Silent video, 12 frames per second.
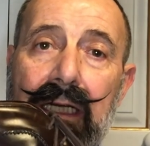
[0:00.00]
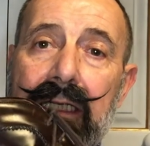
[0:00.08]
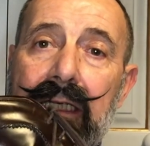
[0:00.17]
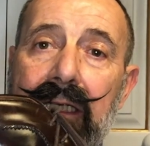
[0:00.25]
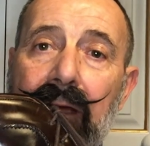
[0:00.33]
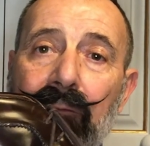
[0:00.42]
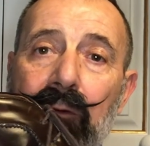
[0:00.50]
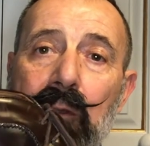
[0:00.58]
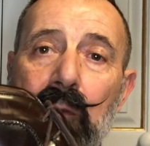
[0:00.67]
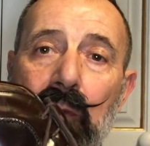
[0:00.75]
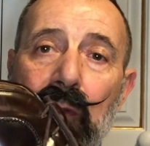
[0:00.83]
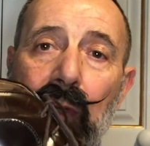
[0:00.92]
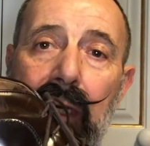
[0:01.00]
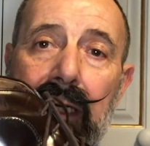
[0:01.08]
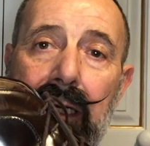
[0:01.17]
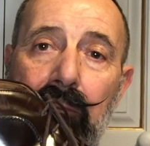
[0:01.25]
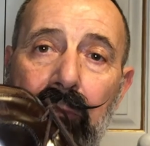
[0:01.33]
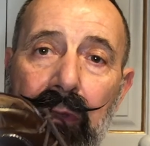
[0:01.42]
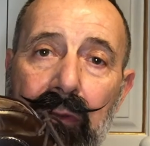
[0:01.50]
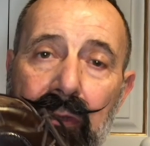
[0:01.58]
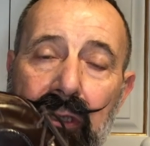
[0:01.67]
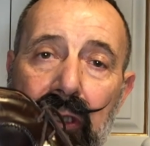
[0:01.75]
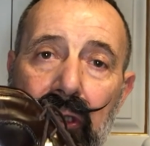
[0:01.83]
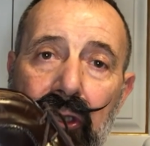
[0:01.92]
The difference between
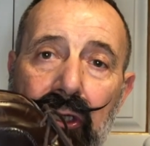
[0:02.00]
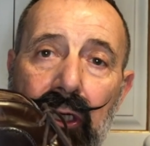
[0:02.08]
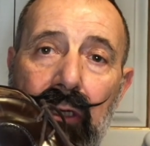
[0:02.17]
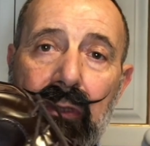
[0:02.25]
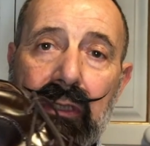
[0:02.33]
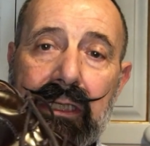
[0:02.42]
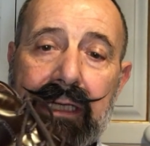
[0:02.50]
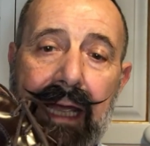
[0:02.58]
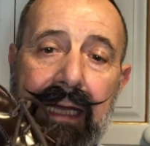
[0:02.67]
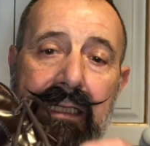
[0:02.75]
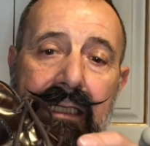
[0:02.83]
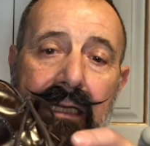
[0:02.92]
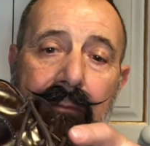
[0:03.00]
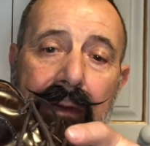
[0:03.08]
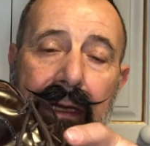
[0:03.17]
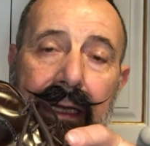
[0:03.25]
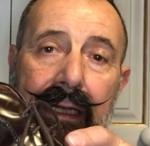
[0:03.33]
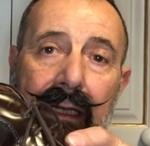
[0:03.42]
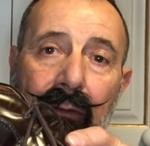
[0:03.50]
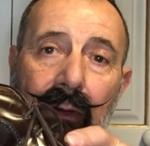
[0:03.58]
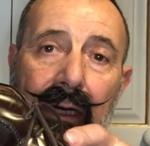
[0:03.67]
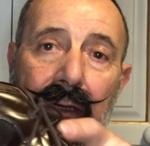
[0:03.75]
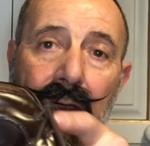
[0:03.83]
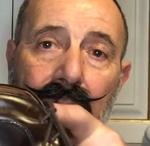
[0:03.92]
boots and shoes tends to be,
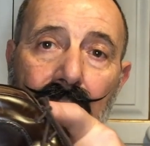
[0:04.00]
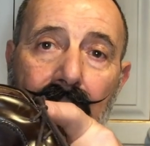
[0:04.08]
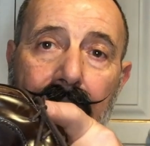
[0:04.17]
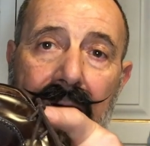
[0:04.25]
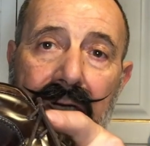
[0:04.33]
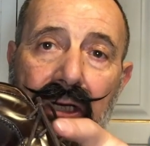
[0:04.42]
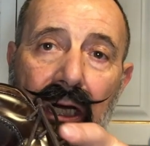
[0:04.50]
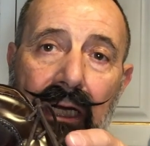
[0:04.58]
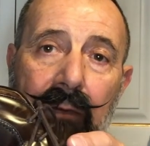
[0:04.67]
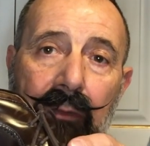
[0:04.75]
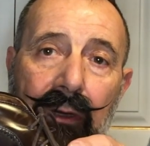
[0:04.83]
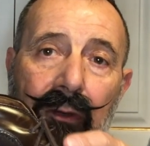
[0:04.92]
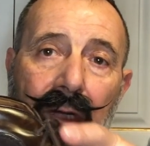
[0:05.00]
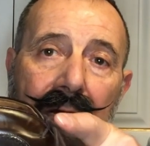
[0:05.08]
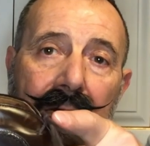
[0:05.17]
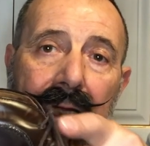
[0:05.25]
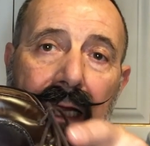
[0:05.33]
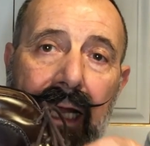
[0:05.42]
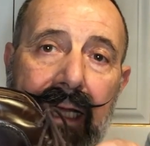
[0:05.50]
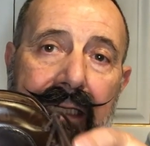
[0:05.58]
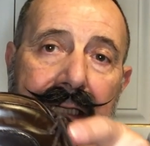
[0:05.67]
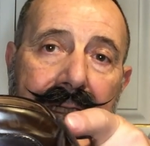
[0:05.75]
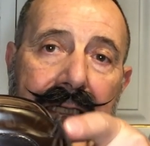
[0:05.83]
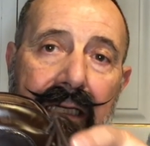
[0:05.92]
when you're talking about a chucker boot, the
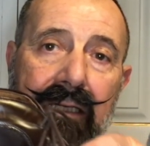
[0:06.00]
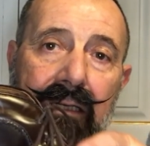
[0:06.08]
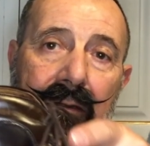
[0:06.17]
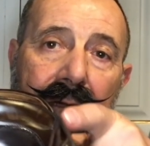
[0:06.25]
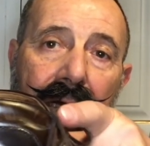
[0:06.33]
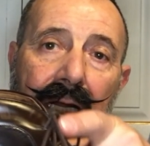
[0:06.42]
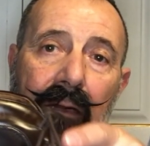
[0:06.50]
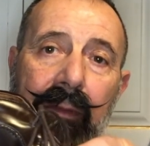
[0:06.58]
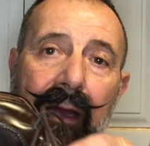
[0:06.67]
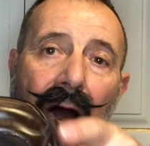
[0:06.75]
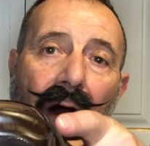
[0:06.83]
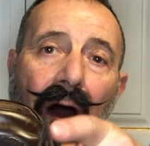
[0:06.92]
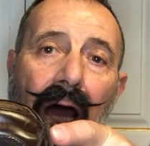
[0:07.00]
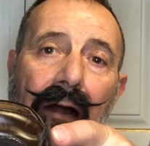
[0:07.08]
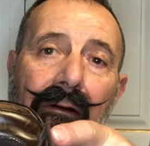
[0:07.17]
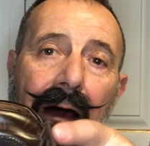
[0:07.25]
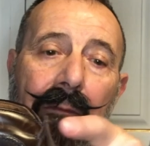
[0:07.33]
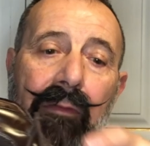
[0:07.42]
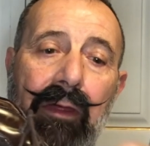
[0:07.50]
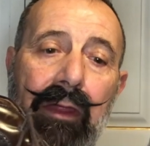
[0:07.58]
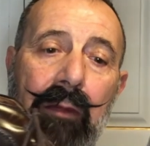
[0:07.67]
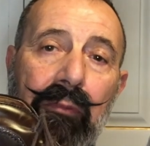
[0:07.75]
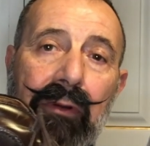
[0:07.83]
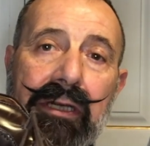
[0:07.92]
lacing system's a little bit higher up than
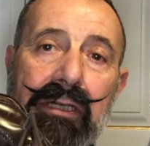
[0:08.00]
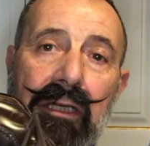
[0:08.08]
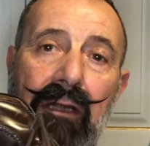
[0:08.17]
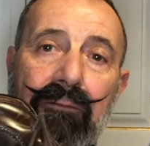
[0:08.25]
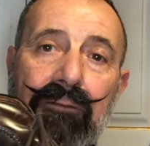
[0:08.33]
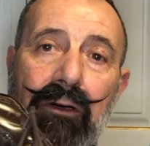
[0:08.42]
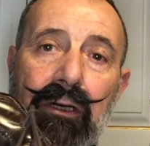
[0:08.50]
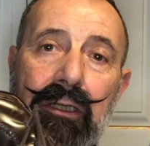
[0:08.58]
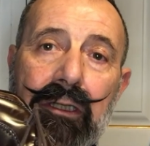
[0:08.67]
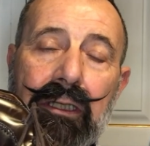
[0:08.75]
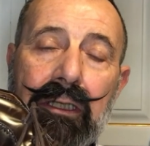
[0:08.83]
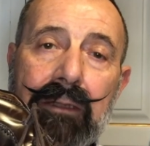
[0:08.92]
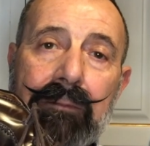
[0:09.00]
the bridge of the foot.